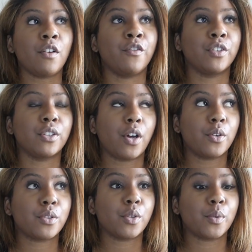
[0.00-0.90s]
for
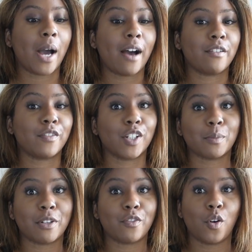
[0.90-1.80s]
those who have followed
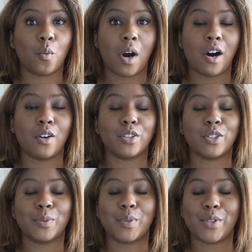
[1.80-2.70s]
me for a while,
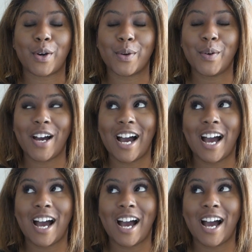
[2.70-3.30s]
you will know